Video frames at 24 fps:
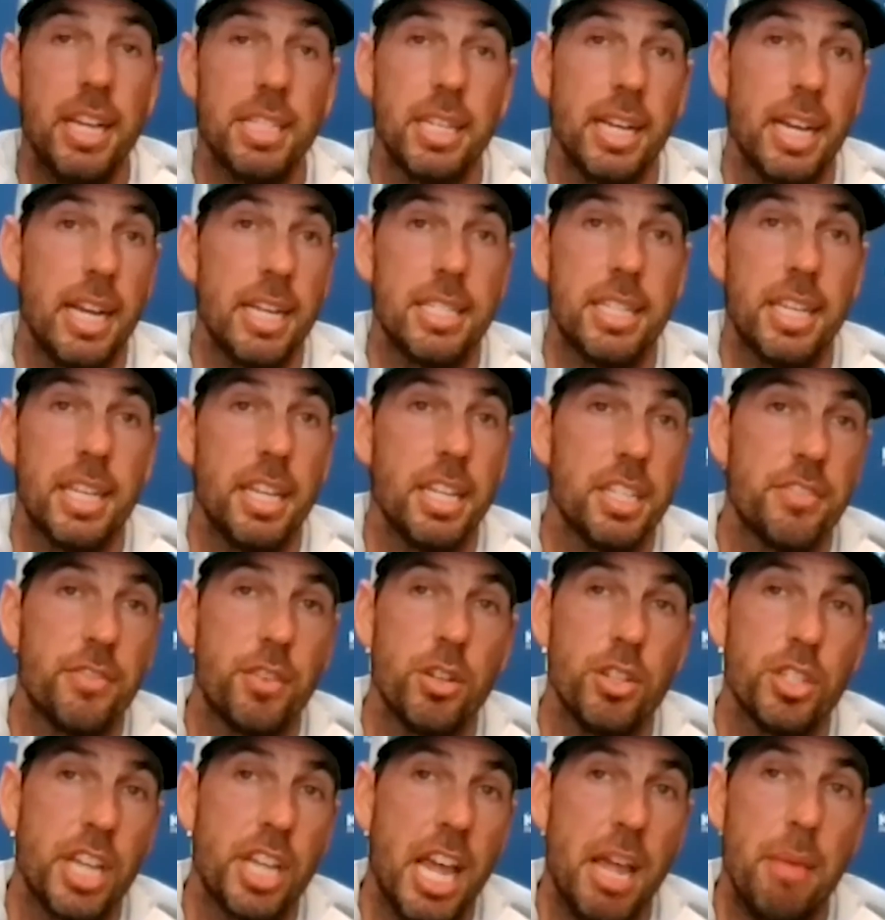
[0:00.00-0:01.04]
Like I said, his
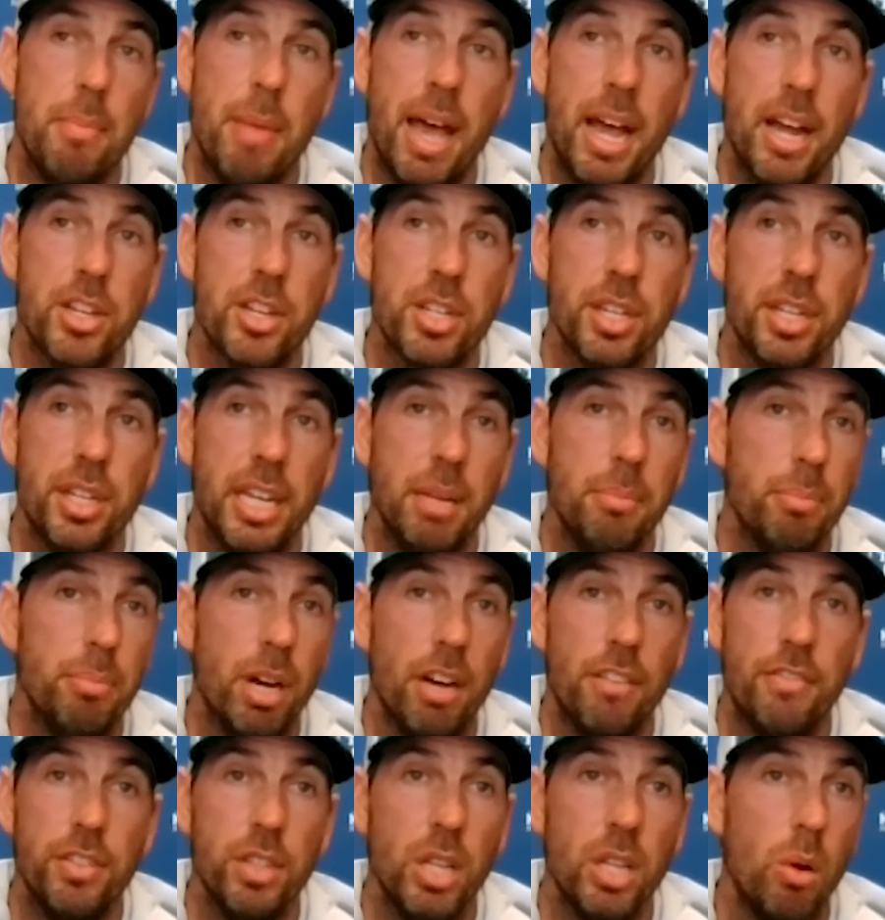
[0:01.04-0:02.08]
first game action in
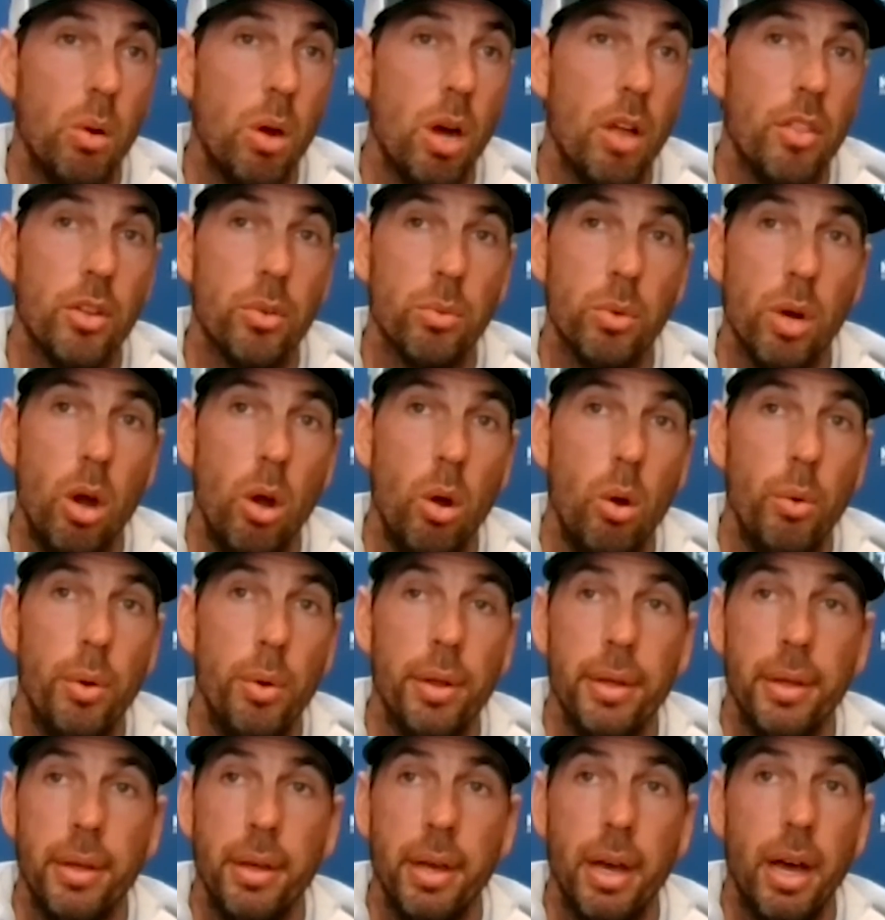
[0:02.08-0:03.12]
Buffalo on the road
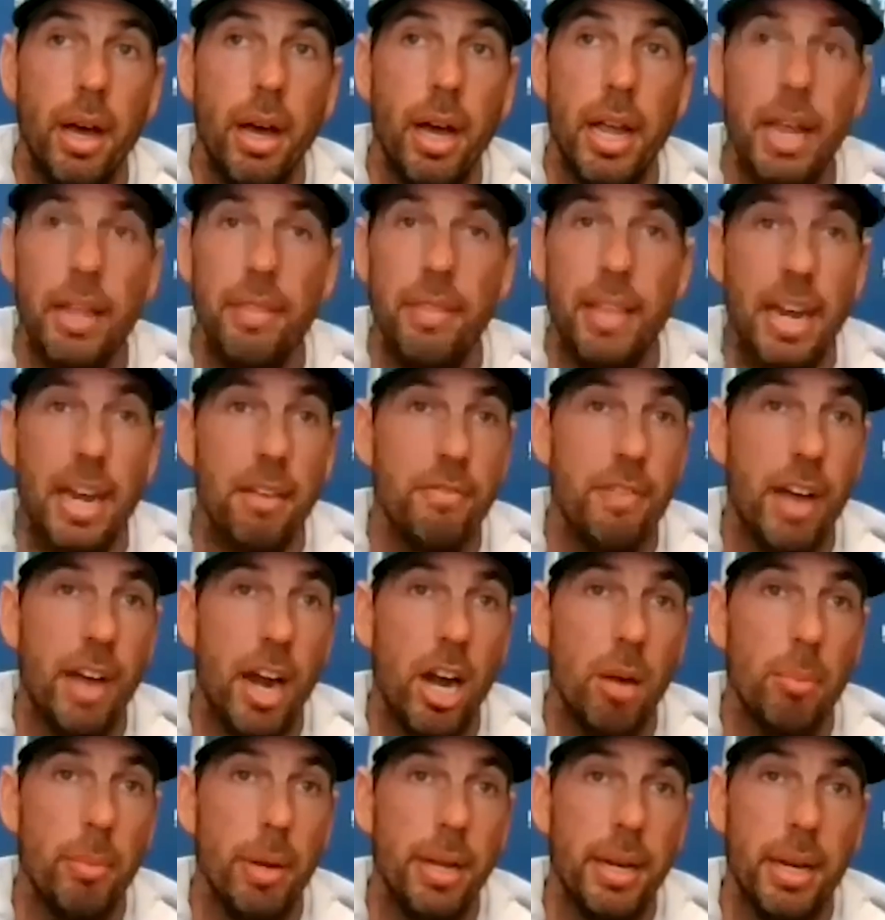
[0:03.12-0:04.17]
uh, in that
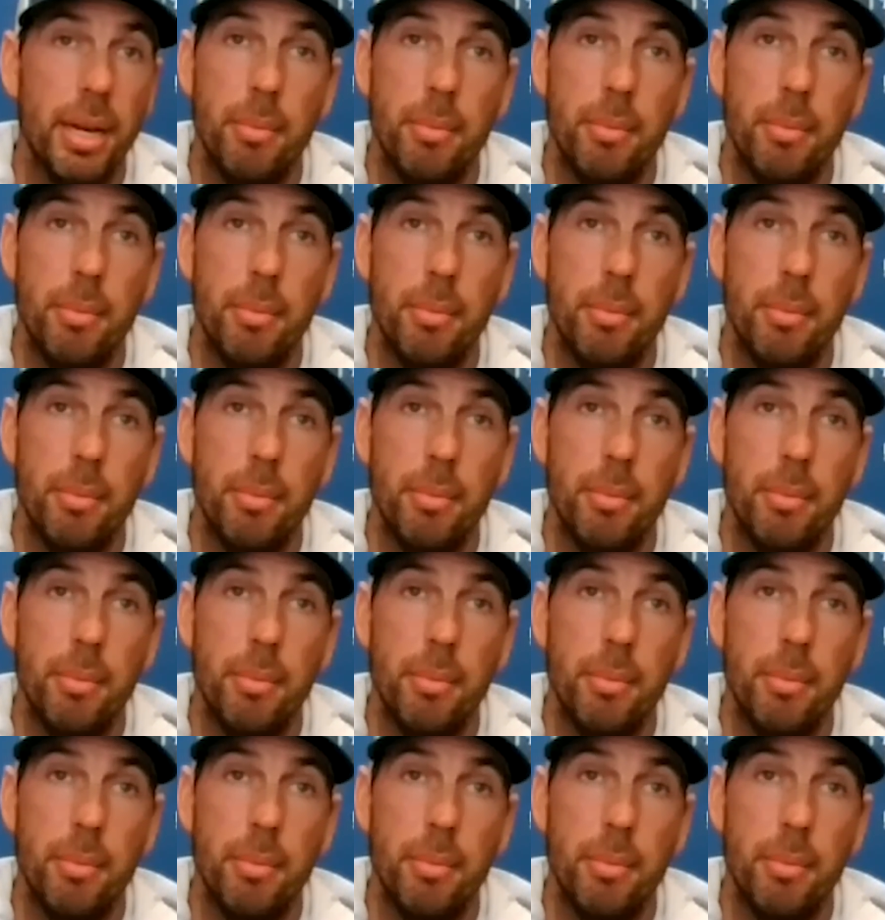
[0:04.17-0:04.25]
environment.